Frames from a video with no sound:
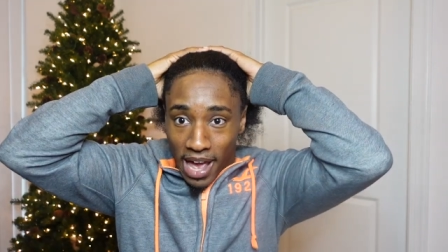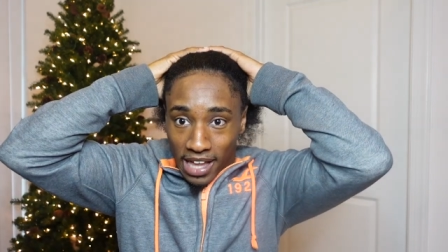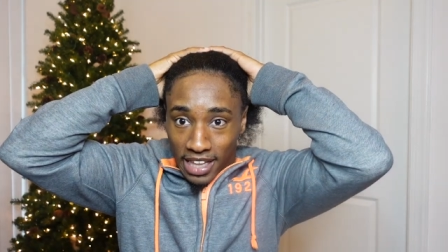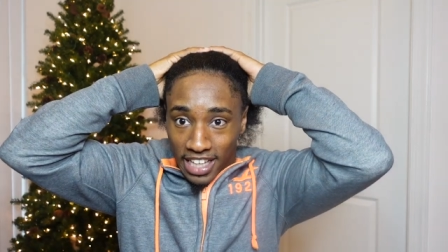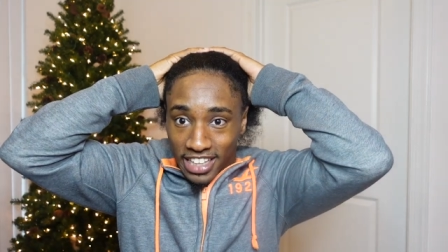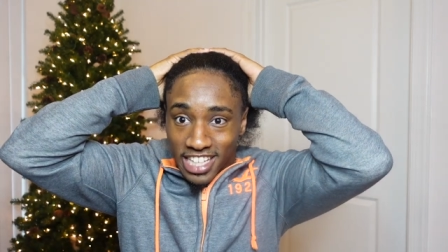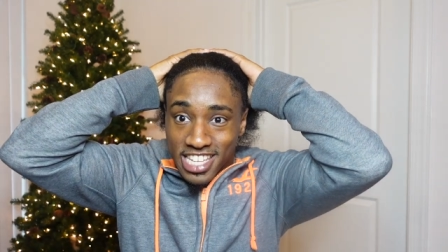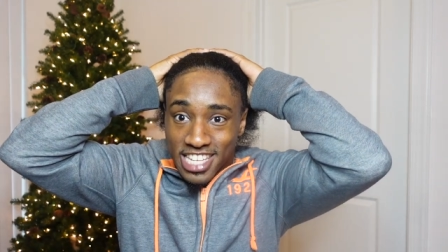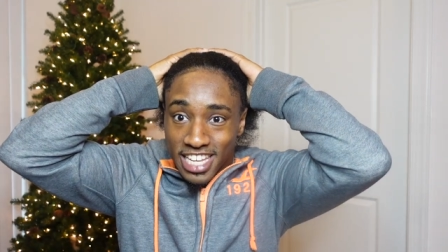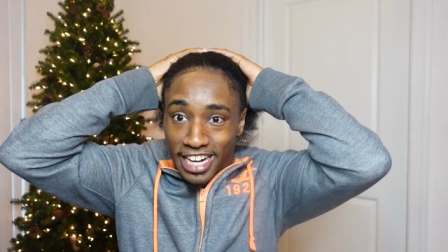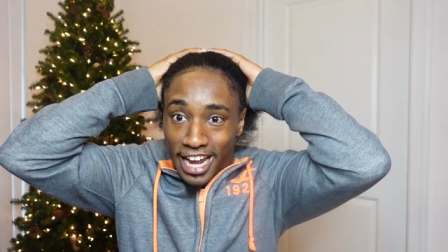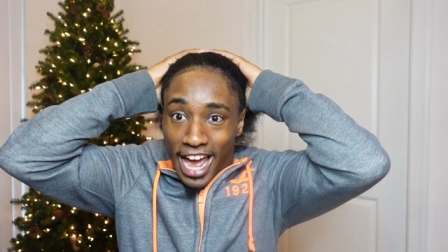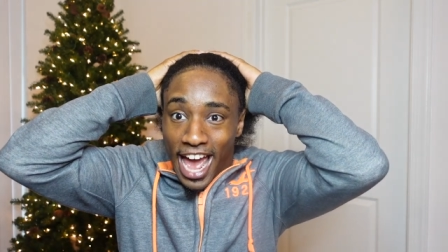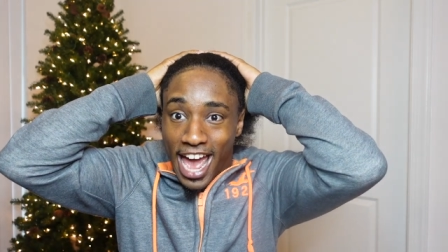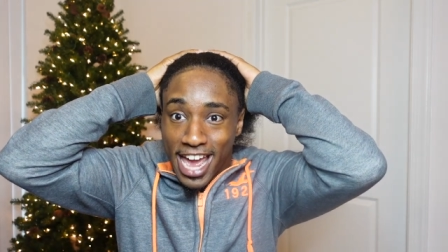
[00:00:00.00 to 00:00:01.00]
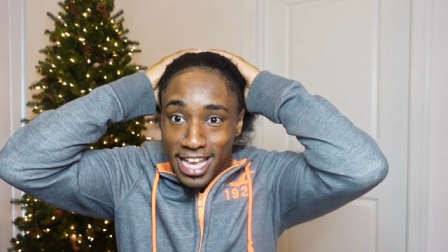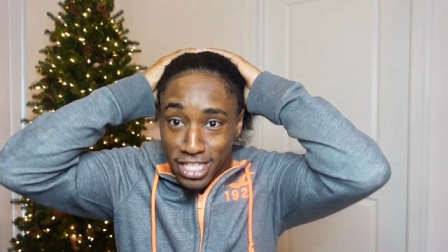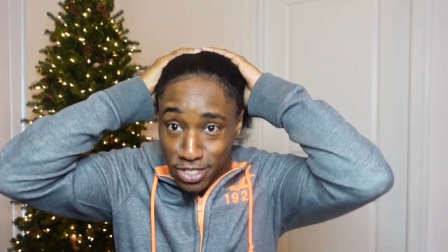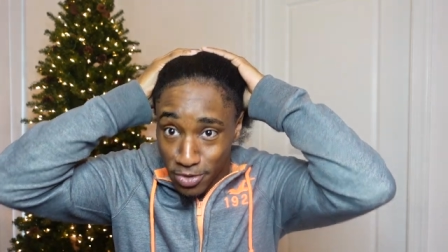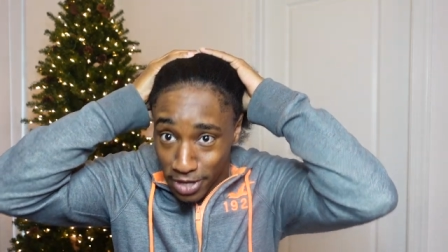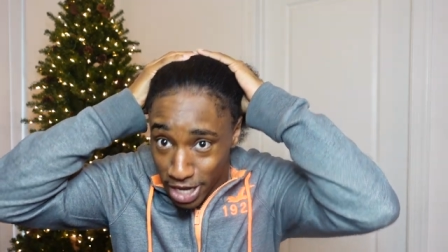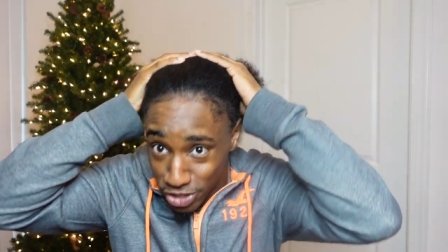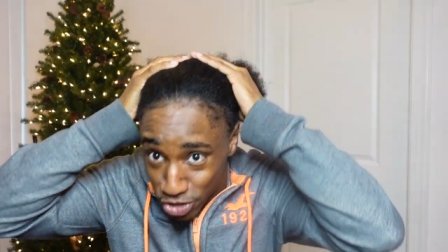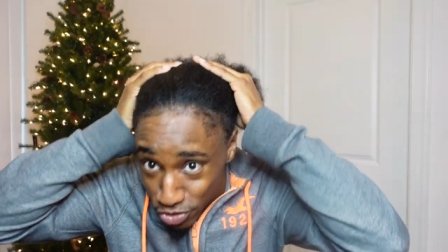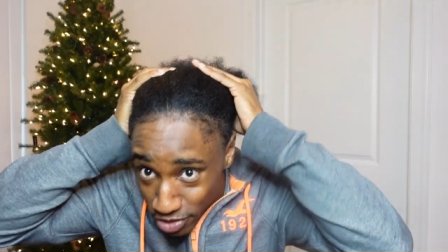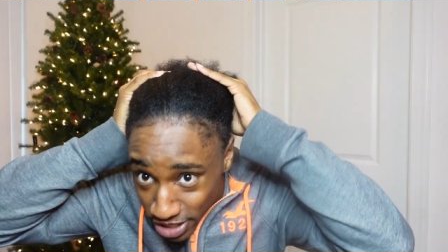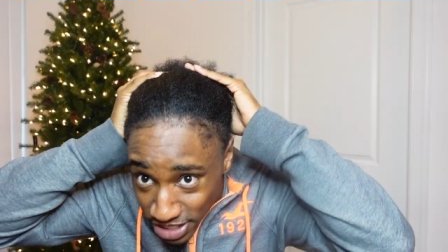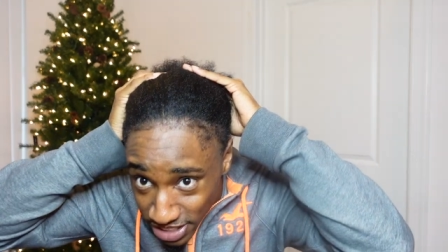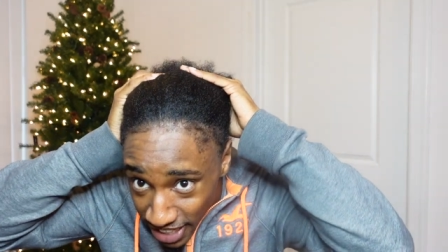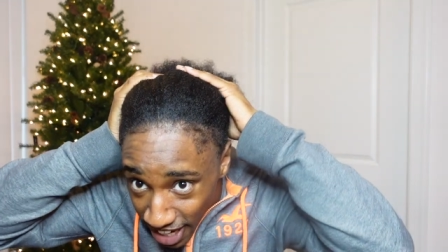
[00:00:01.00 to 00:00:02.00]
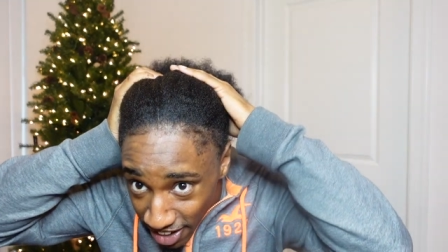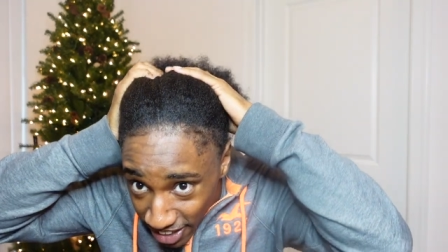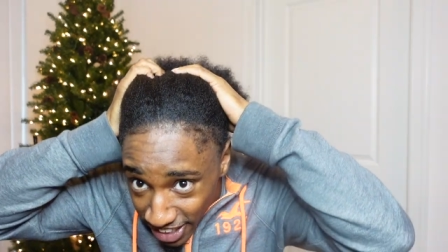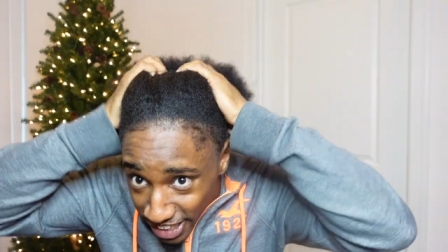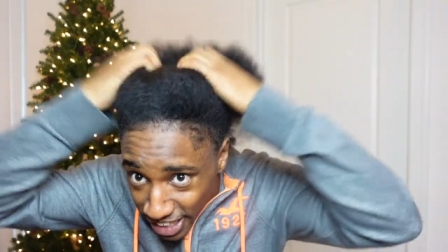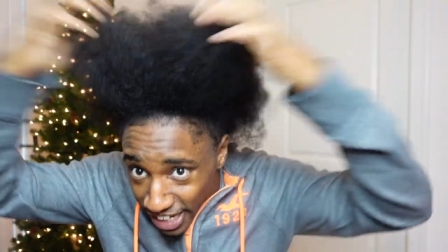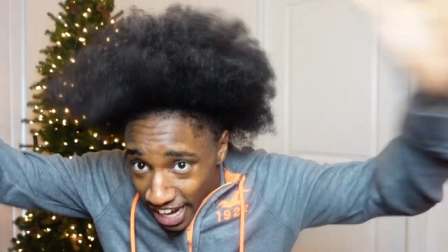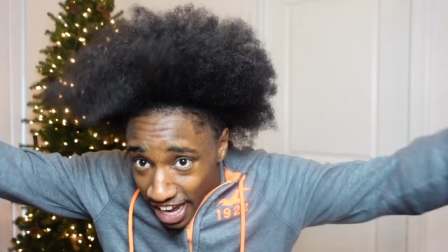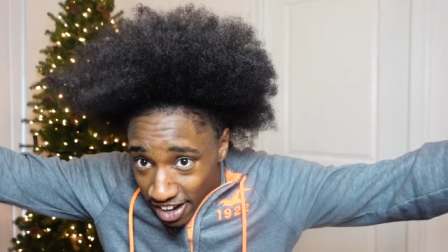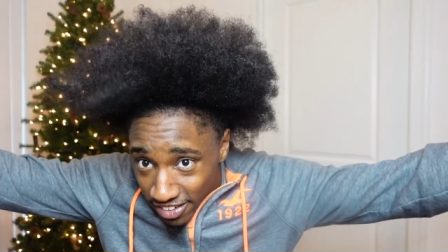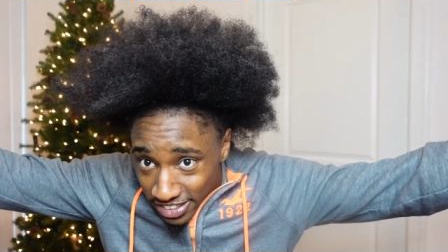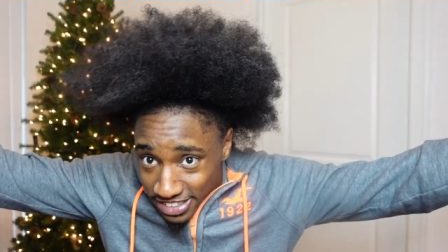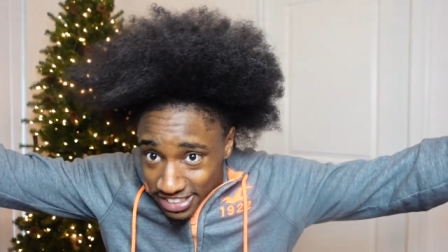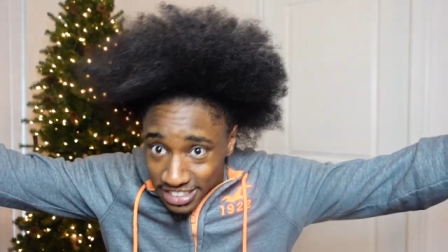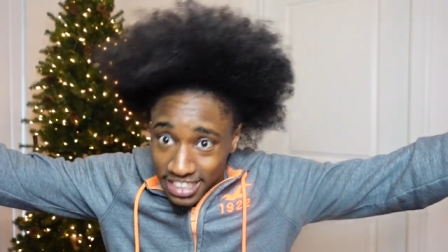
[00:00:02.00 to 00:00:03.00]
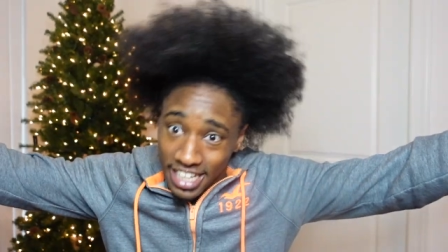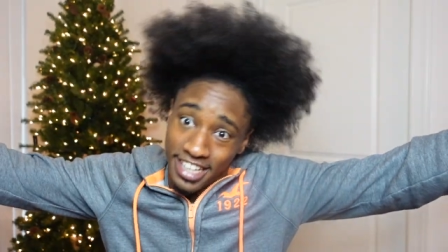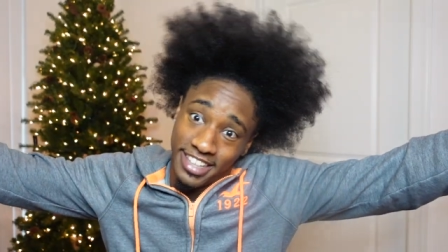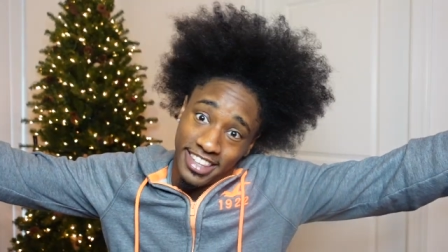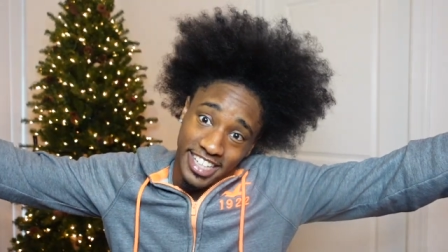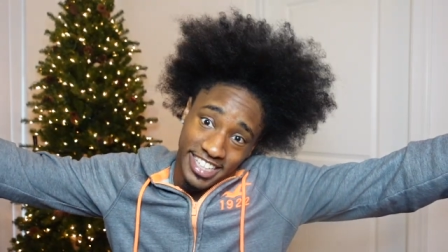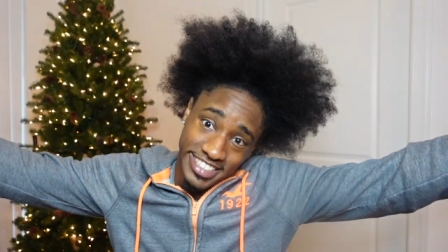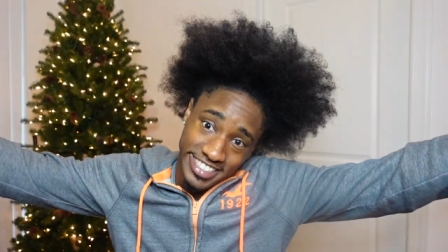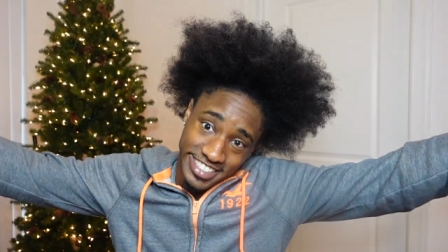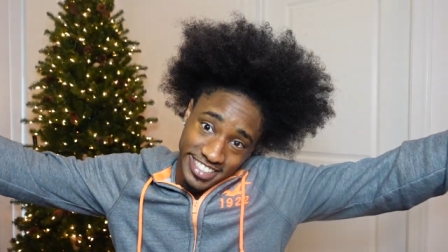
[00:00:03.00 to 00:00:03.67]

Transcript: back like this in a hat, and so it got stretched out, and now it's like this.